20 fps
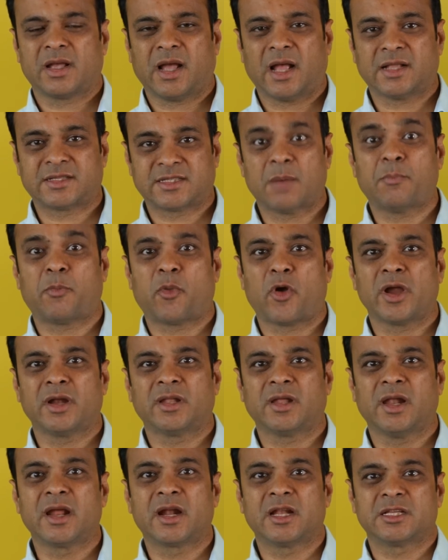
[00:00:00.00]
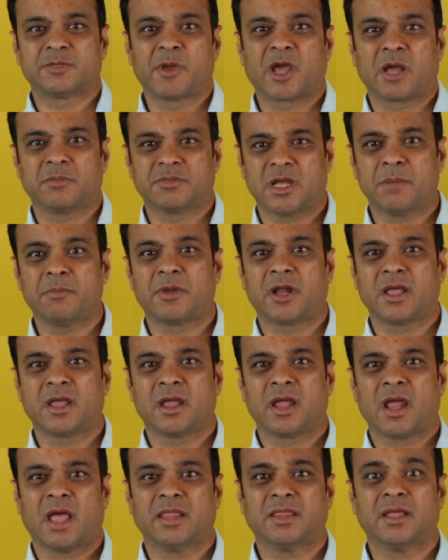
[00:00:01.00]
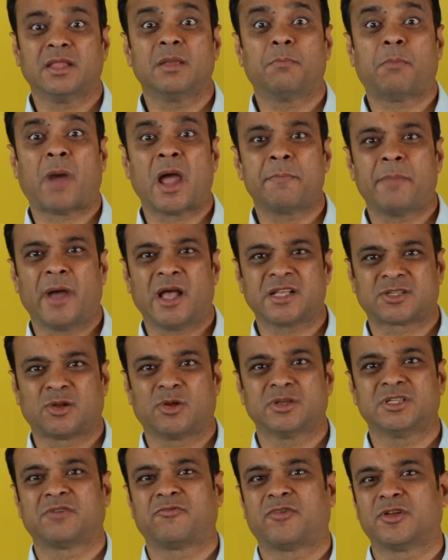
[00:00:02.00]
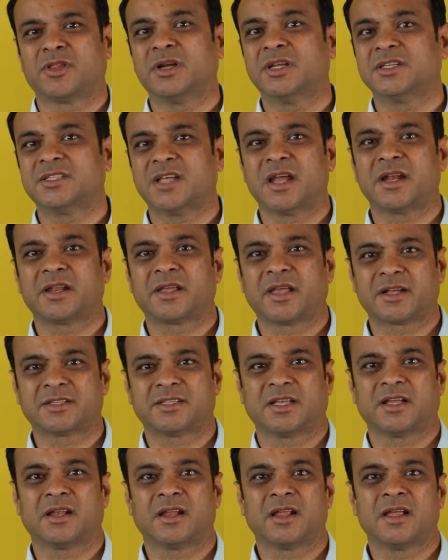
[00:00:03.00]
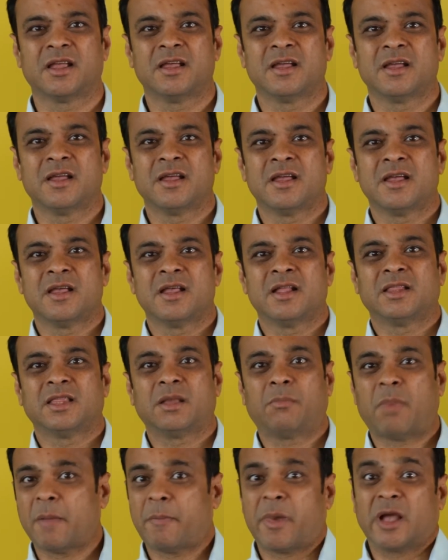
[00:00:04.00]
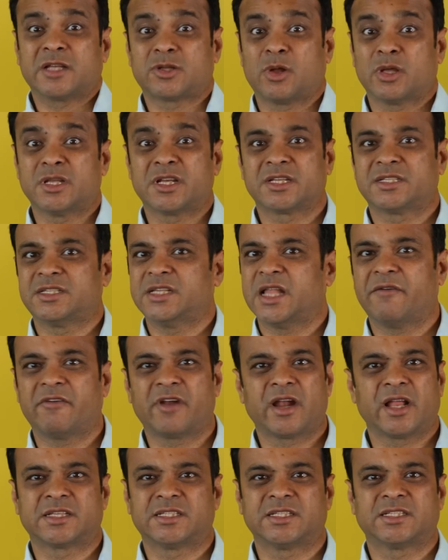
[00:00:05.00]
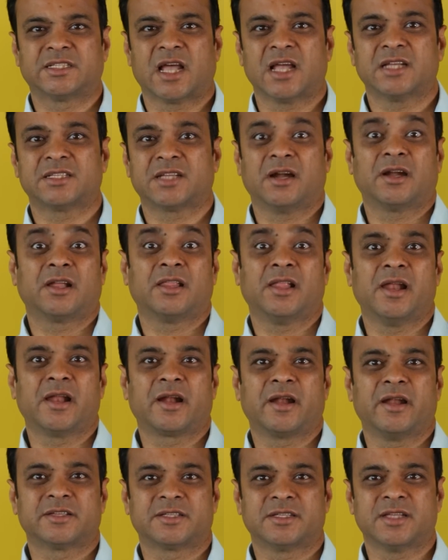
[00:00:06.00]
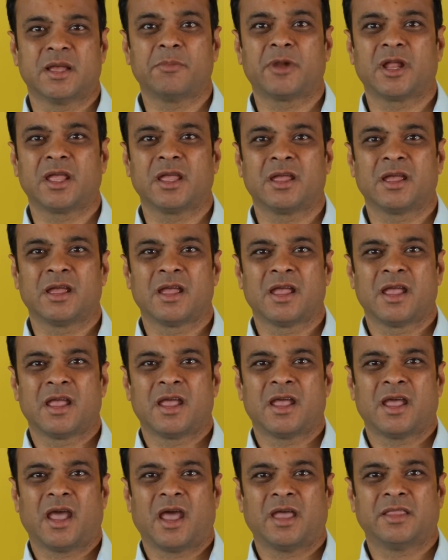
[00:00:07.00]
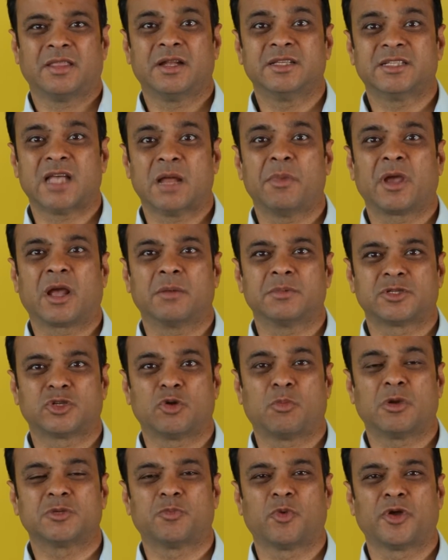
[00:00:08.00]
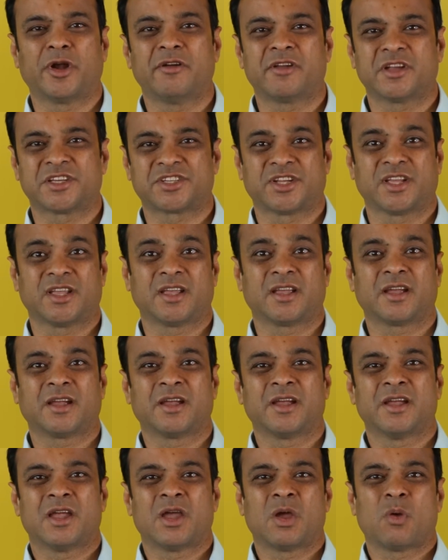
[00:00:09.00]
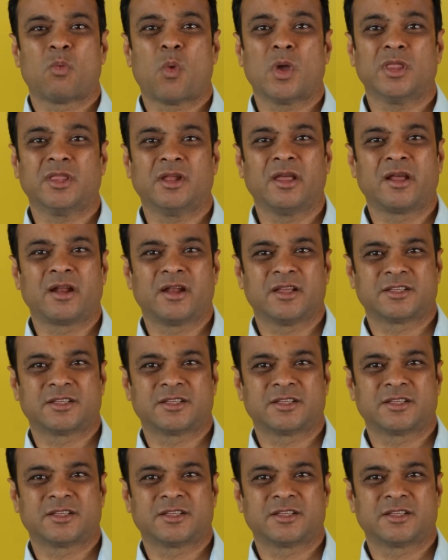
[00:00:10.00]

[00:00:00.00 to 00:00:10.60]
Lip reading: At some point the linked list becomes empty, and then the bypass logic for the design kicks in. The bypass logic is never exercised until the linked list is empty, and the design becomes so much more interesting when the linked